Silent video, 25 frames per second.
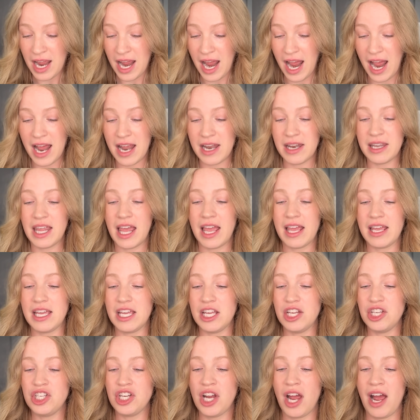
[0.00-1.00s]
And they
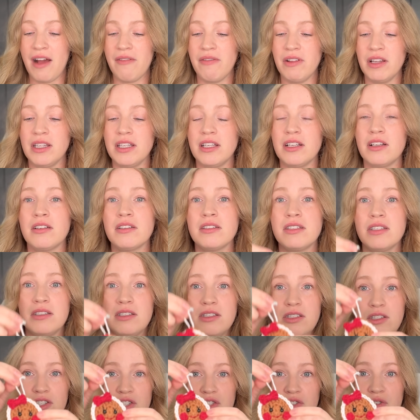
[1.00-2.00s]
each have a little
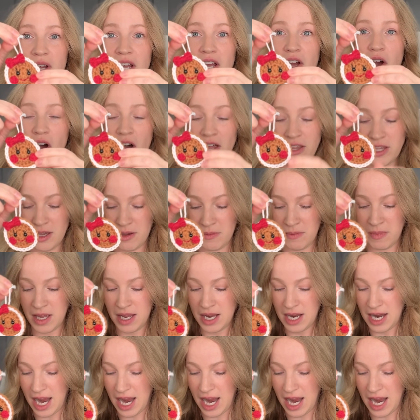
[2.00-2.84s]
string on them,